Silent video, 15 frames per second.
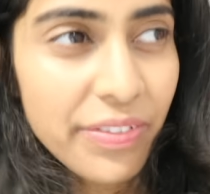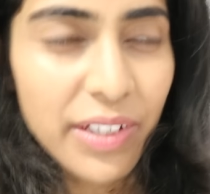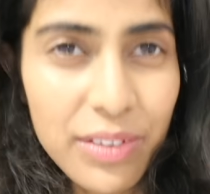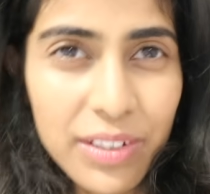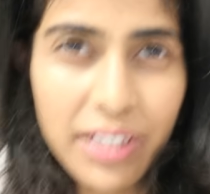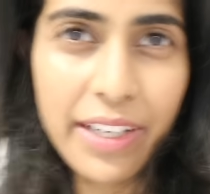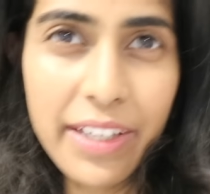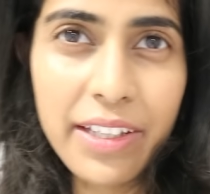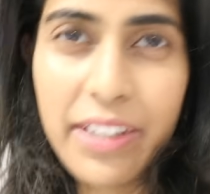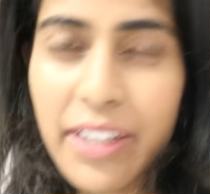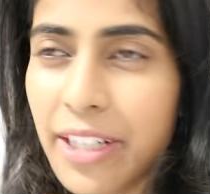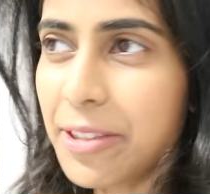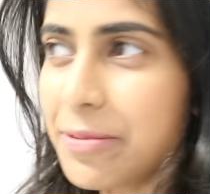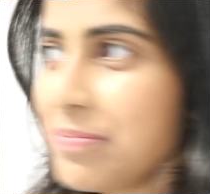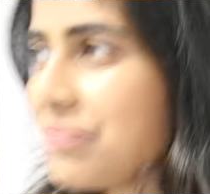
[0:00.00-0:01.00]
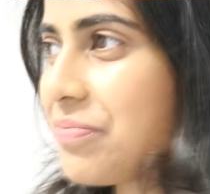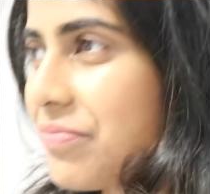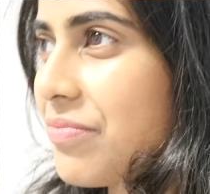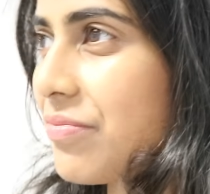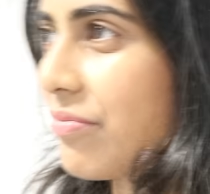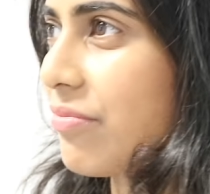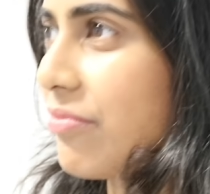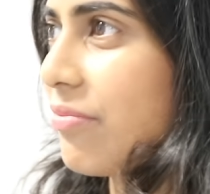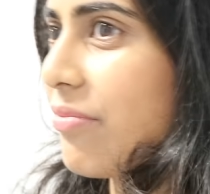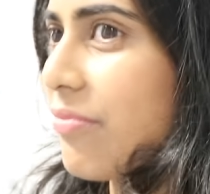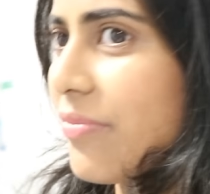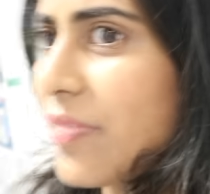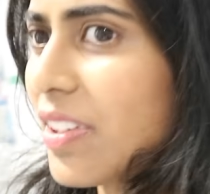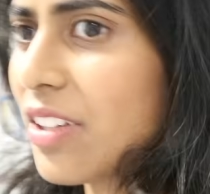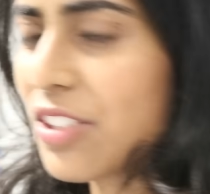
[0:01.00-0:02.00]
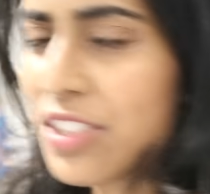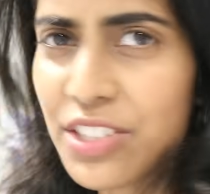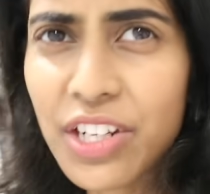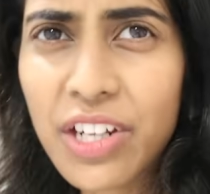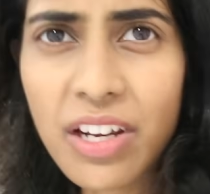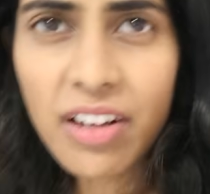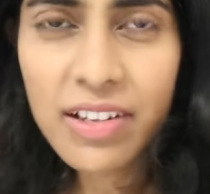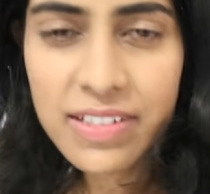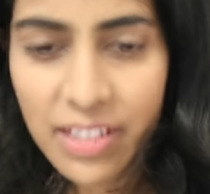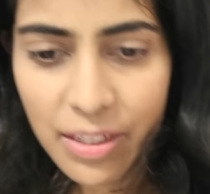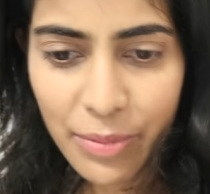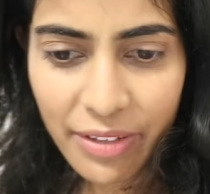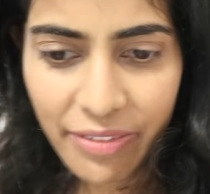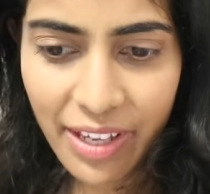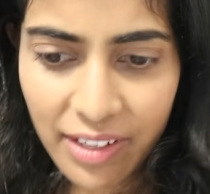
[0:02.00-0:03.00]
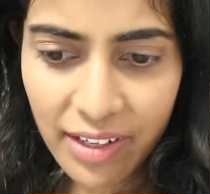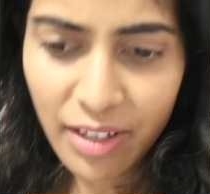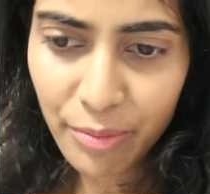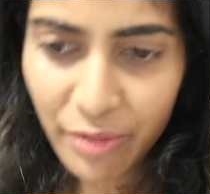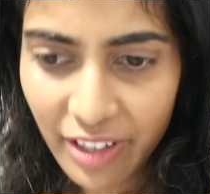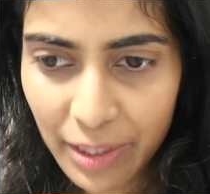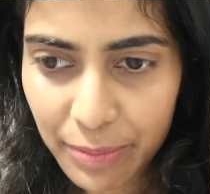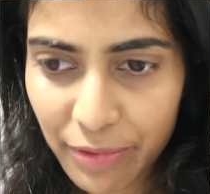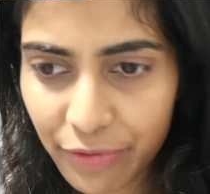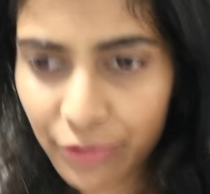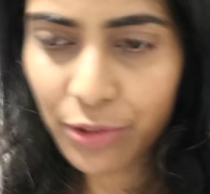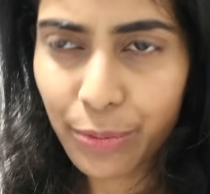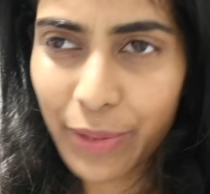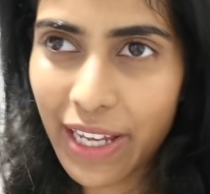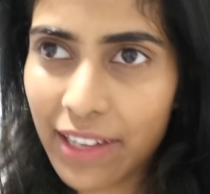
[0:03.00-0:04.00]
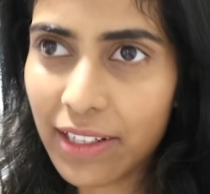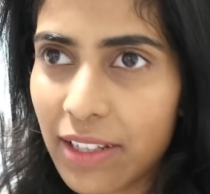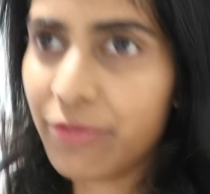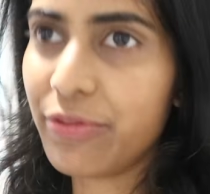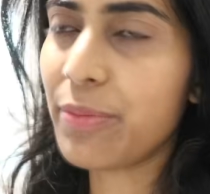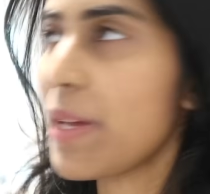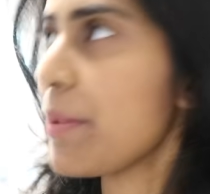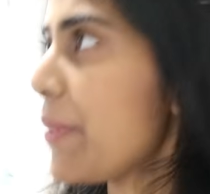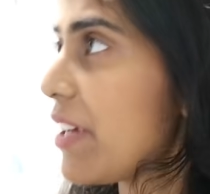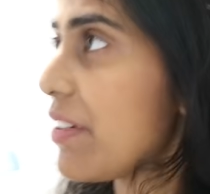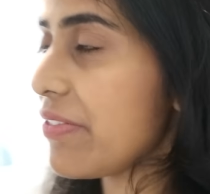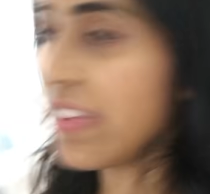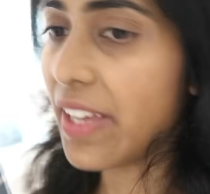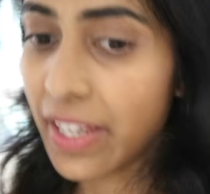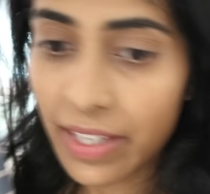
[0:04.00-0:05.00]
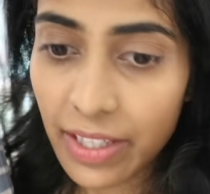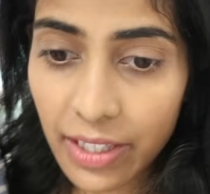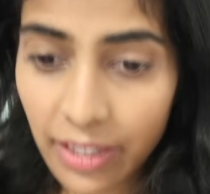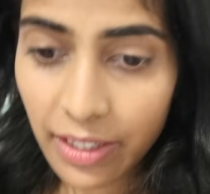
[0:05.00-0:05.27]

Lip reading: felt like, because you know, last time I've had an MRI before, we had it for my birthday,